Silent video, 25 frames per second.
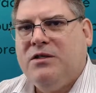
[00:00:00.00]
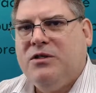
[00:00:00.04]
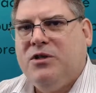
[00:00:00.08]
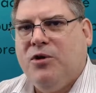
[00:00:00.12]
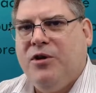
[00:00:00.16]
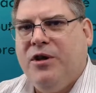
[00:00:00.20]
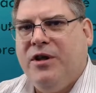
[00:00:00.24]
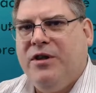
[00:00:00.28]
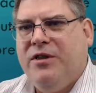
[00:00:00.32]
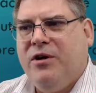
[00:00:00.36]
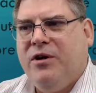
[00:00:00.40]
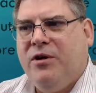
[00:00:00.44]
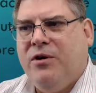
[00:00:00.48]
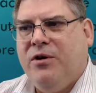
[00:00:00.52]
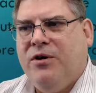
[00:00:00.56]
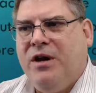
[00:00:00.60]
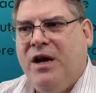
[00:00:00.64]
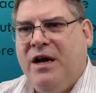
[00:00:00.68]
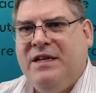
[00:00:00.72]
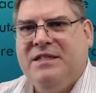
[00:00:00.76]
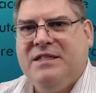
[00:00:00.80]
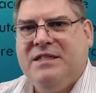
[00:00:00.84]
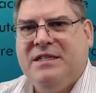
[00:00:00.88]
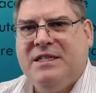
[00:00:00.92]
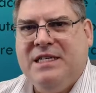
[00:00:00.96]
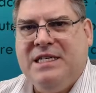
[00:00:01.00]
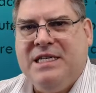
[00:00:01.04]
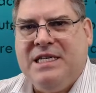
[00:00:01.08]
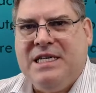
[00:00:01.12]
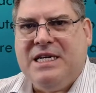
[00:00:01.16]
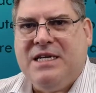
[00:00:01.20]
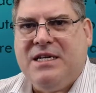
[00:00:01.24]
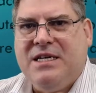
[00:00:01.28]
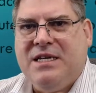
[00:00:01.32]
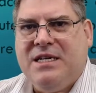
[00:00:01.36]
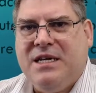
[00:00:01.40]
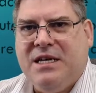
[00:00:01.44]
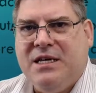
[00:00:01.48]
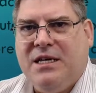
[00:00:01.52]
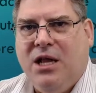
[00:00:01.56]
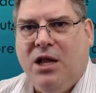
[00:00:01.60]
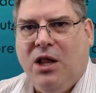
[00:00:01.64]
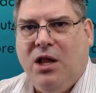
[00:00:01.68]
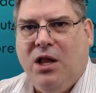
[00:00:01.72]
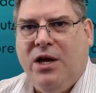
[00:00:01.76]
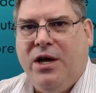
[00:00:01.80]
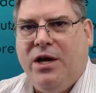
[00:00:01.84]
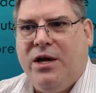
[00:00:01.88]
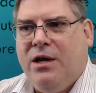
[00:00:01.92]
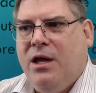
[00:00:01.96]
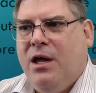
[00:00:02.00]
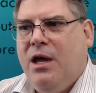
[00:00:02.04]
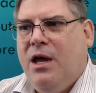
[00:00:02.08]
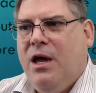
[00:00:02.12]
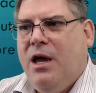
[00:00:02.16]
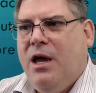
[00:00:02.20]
so that they're nice and neat and clean.